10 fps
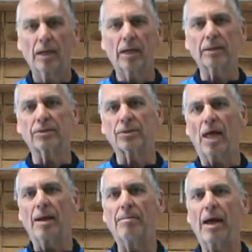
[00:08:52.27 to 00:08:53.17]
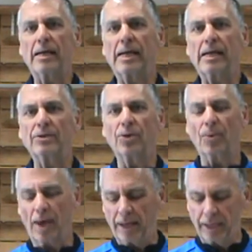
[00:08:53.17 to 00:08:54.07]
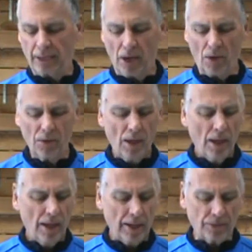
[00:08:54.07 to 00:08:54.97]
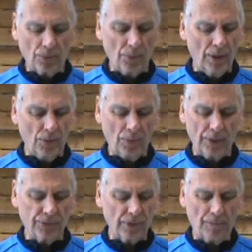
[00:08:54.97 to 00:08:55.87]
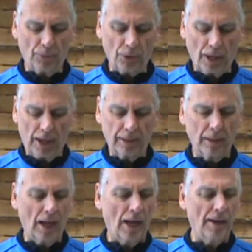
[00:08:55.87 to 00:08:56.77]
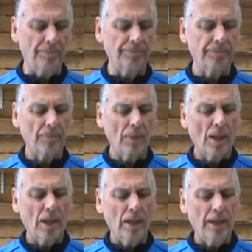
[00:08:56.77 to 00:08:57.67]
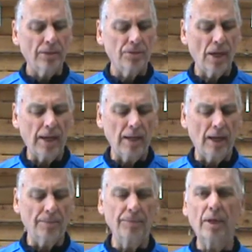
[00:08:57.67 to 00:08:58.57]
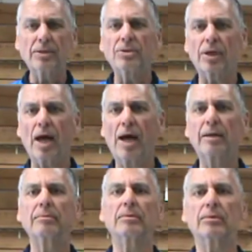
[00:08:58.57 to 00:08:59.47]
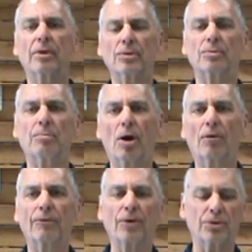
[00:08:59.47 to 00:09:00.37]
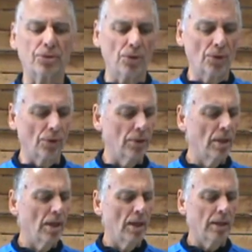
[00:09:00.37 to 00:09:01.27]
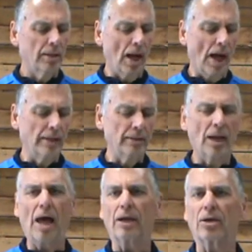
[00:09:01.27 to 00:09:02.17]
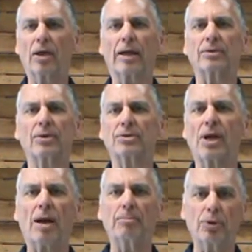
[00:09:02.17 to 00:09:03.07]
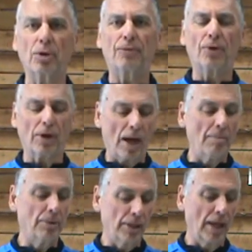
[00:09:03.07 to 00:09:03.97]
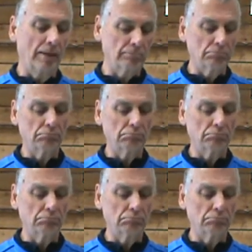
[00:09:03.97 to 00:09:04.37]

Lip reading: let the slide back down, you're ready to go. It's a real simple gun. It's a gun that's built for a shooter, not a collector. It's not a beautiful gun, but yet